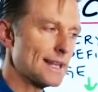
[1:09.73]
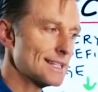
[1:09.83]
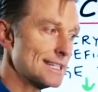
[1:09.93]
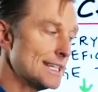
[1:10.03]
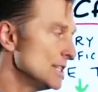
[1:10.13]
as
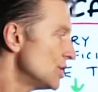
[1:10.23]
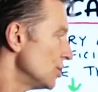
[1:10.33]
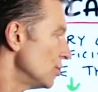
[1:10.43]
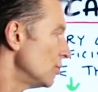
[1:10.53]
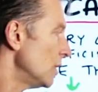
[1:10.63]
a need
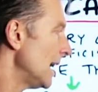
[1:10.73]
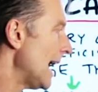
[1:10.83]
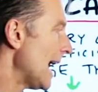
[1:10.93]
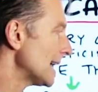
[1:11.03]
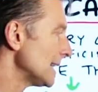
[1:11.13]
to
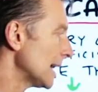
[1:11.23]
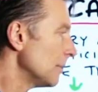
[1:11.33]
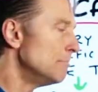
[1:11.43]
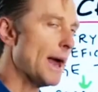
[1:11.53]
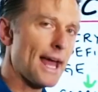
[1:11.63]
act like
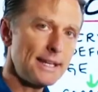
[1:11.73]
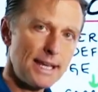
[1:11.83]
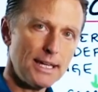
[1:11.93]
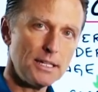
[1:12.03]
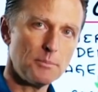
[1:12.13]
a
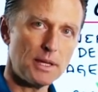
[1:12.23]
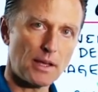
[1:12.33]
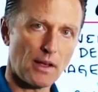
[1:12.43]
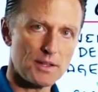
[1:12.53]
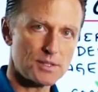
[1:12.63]
Band-Aid
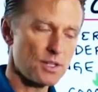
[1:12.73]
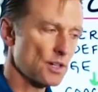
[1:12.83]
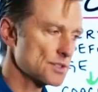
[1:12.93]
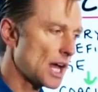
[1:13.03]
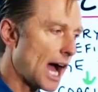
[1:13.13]
because there's